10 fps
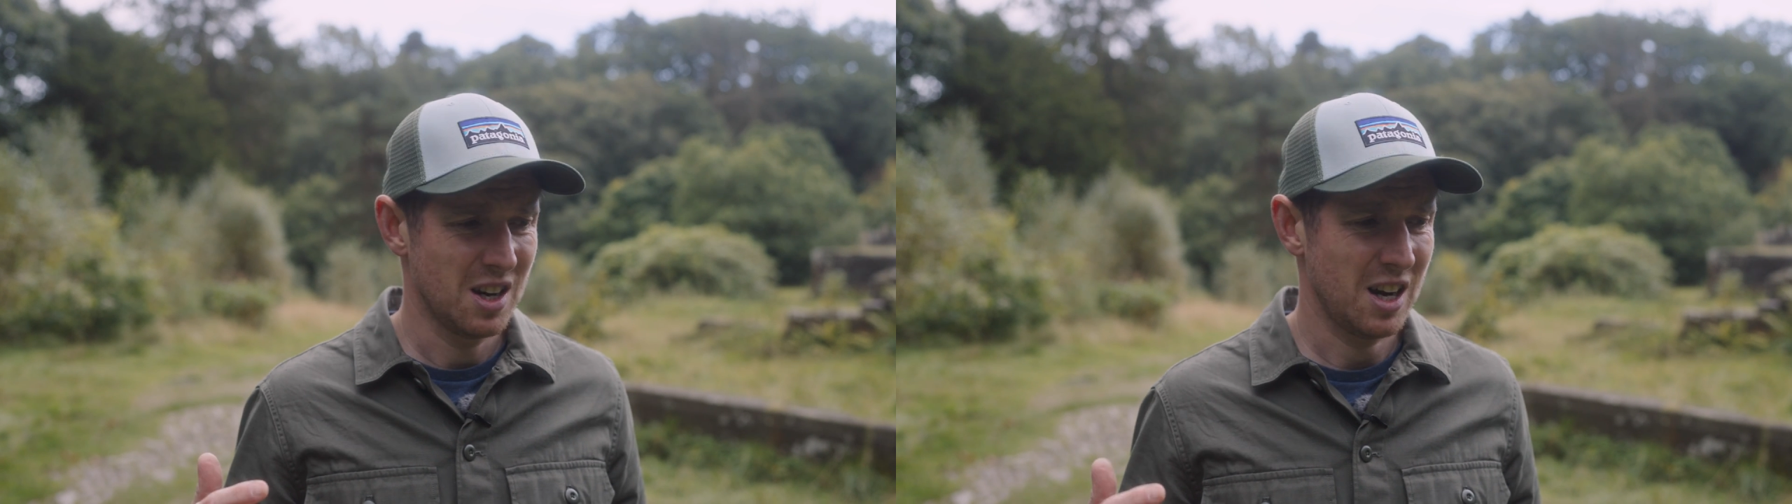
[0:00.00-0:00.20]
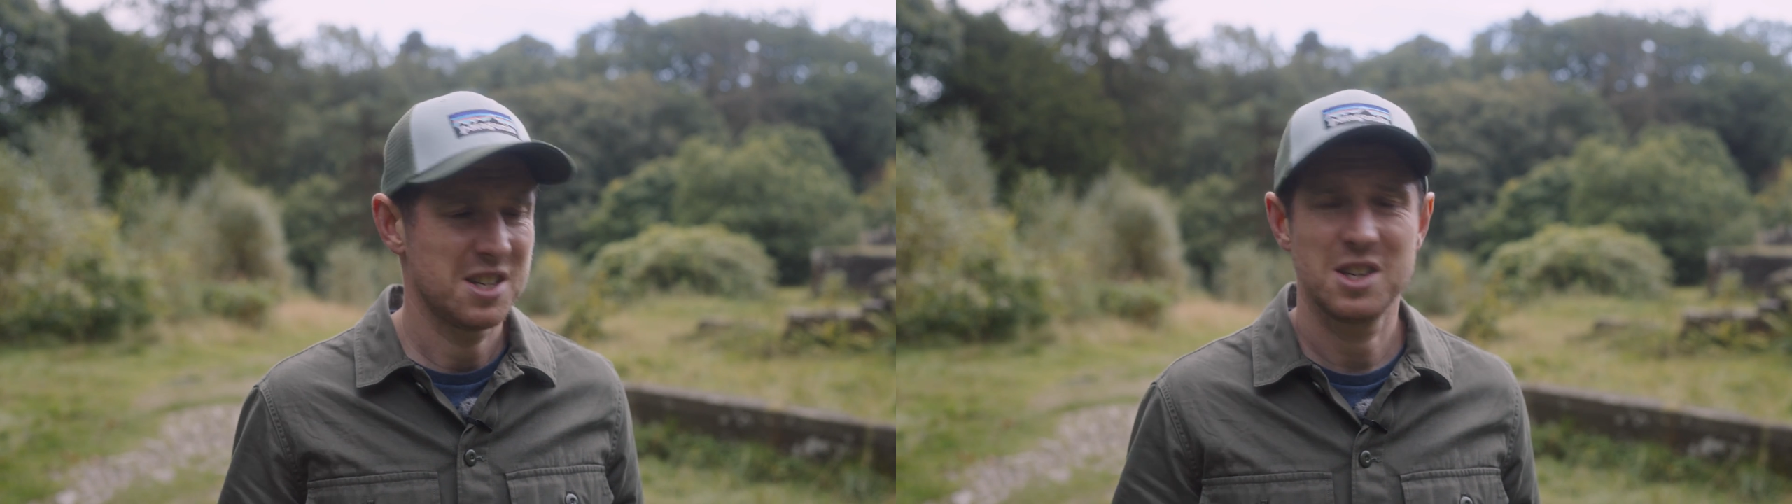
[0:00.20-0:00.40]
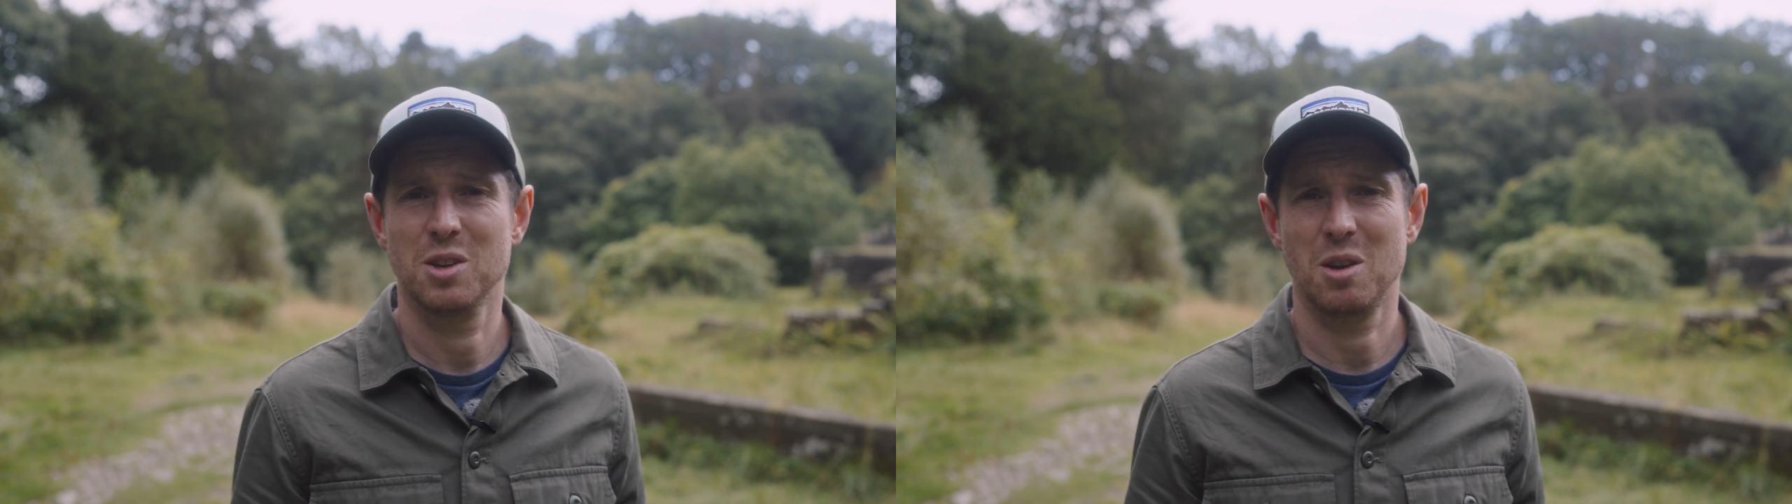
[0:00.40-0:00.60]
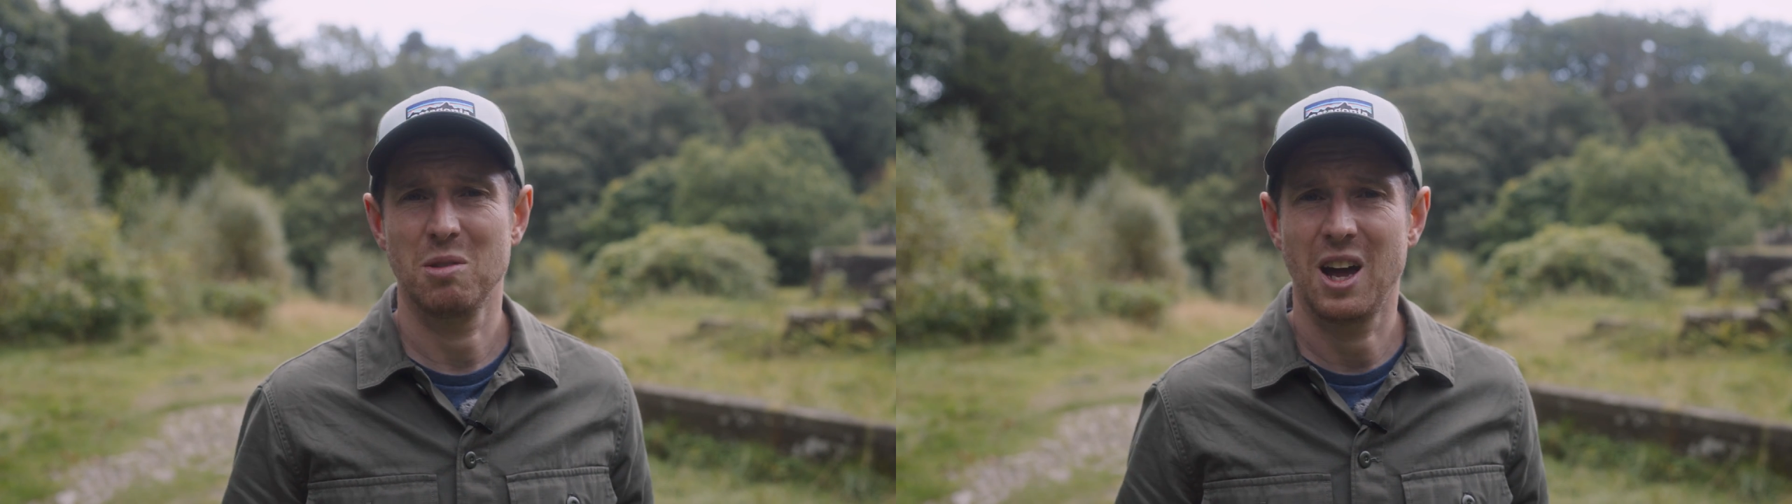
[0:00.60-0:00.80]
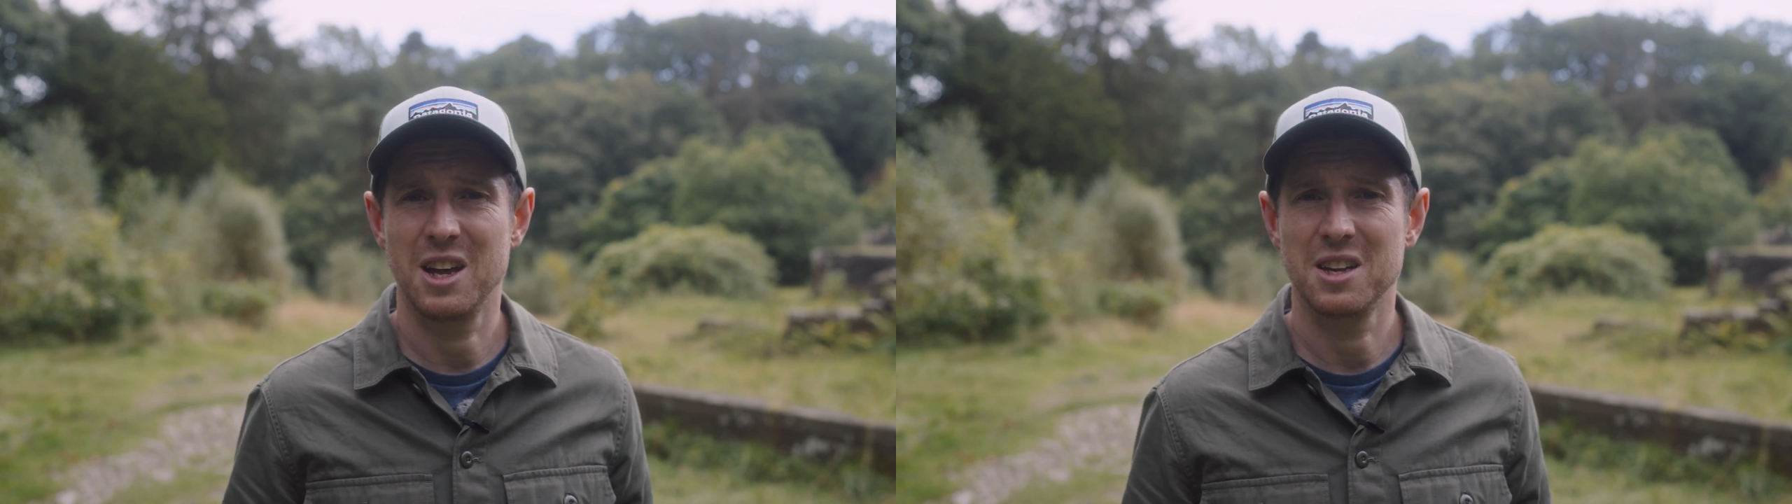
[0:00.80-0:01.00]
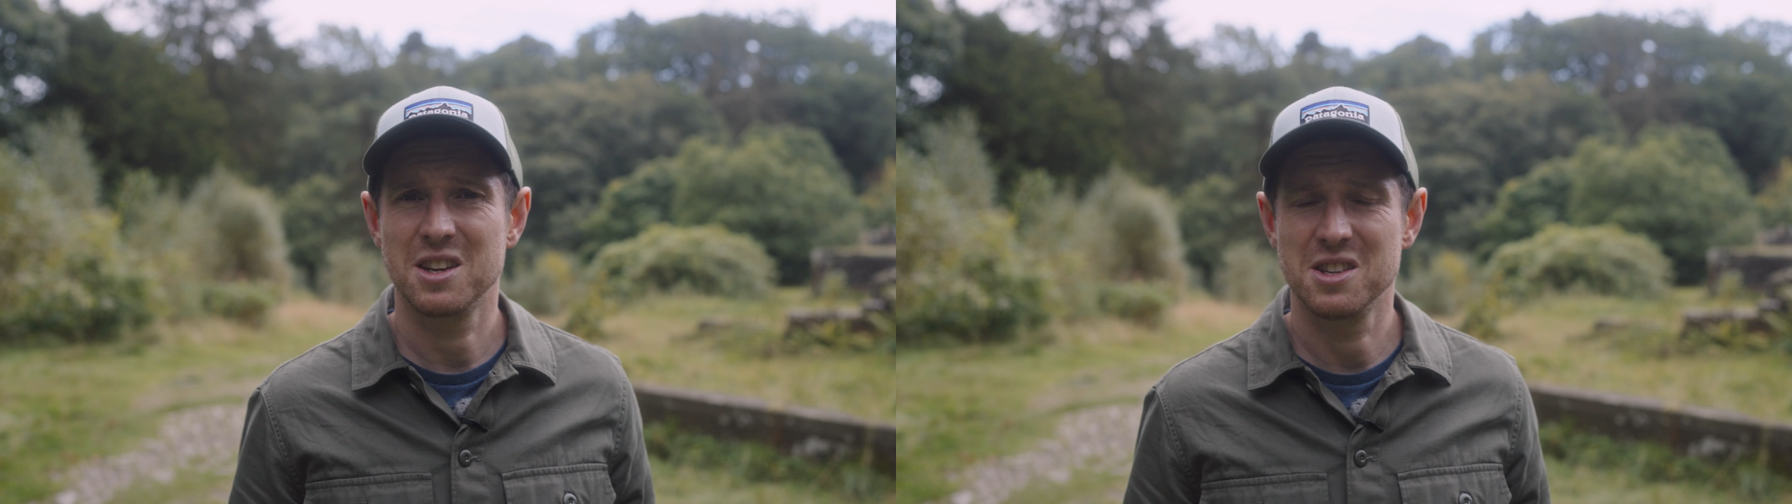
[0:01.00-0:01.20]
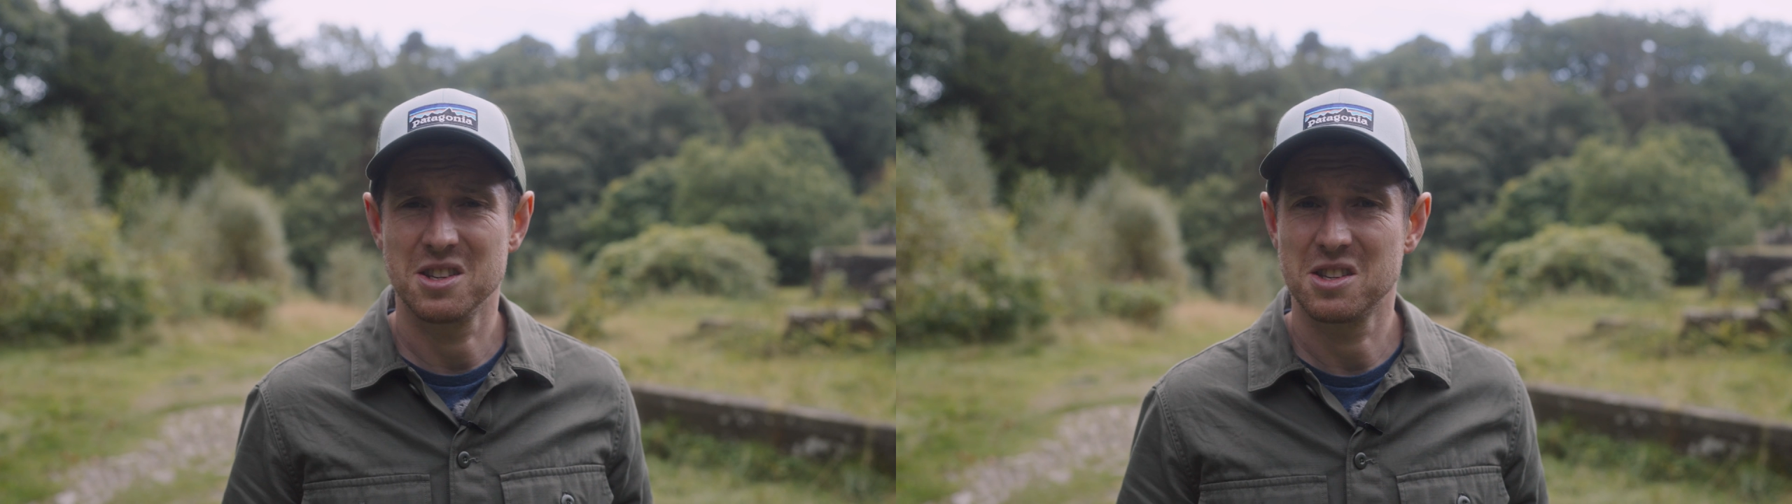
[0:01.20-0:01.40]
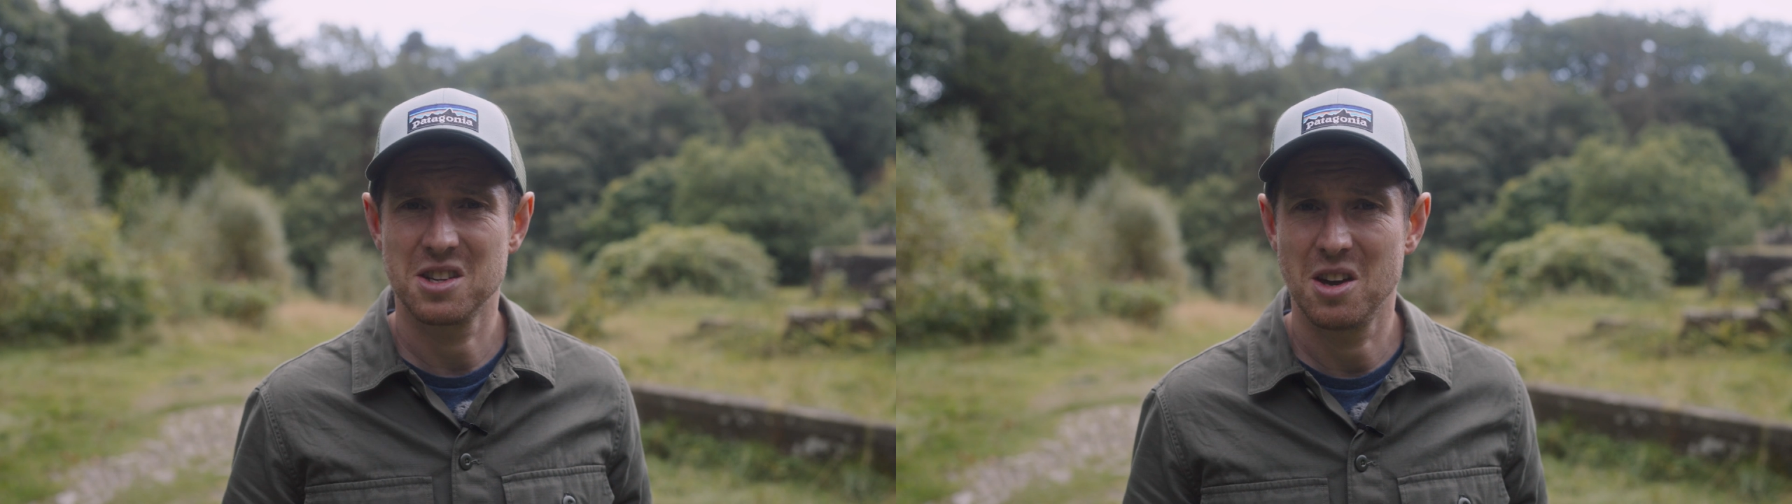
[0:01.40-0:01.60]
I still don't like as
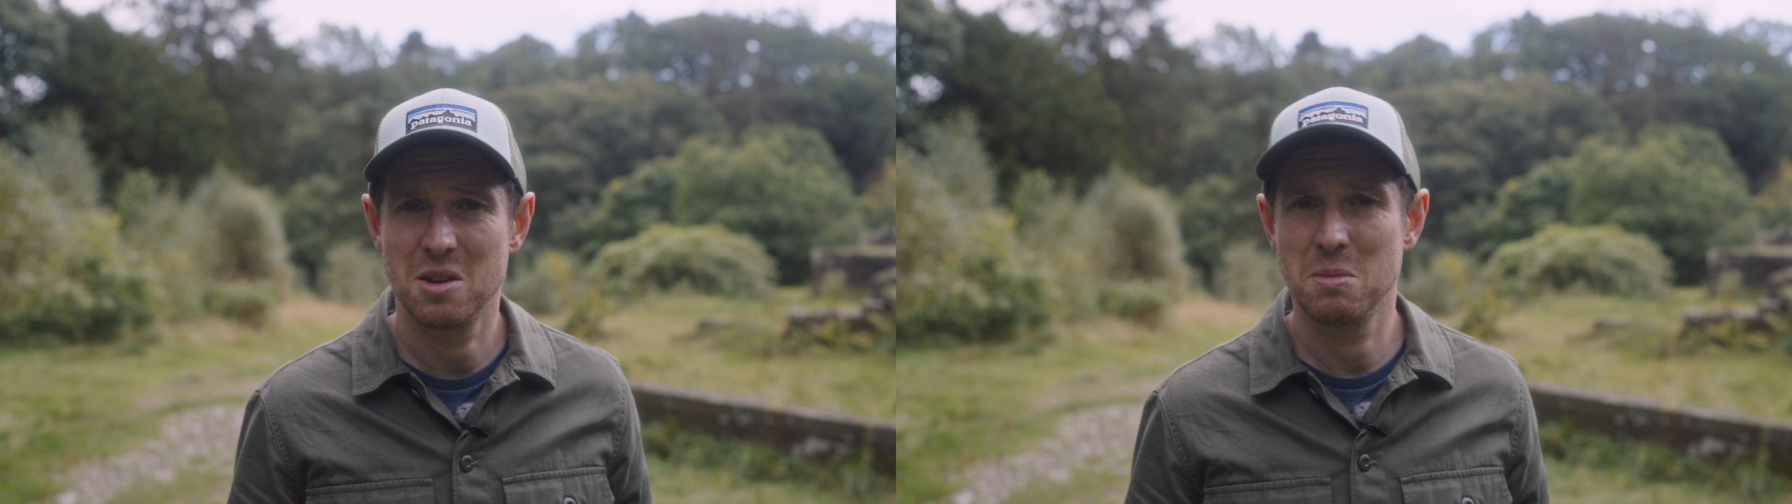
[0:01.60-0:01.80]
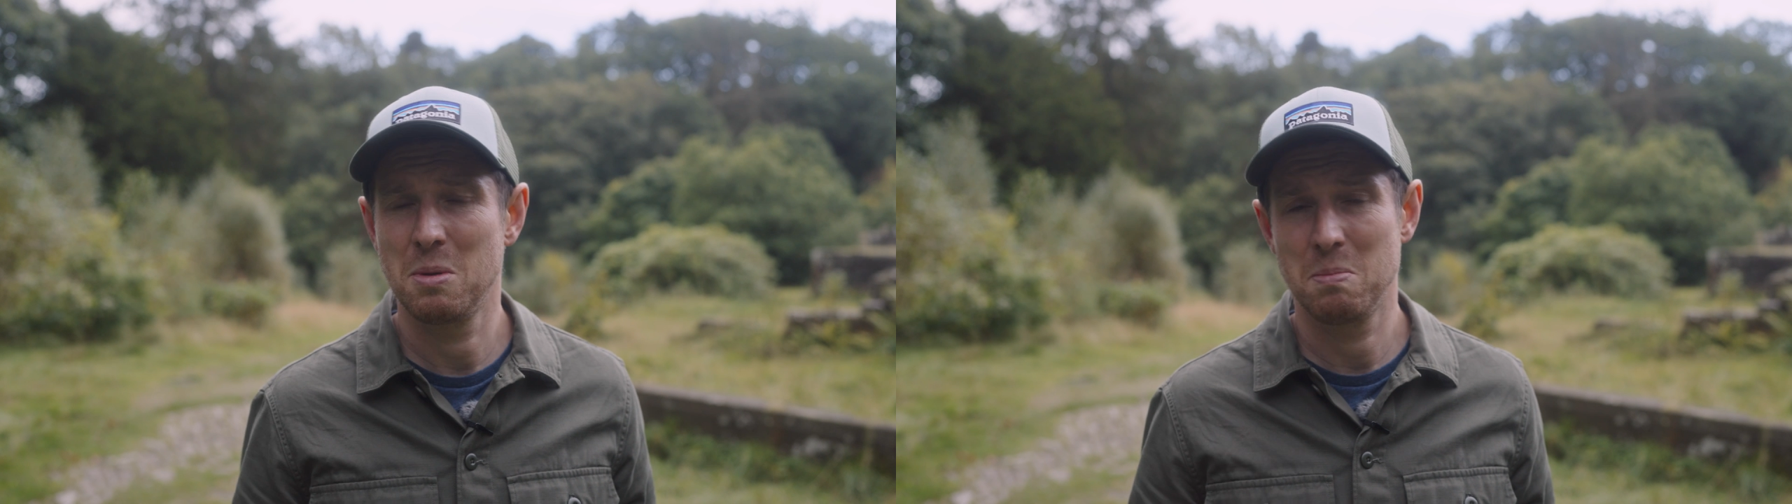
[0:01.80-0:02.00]
a term,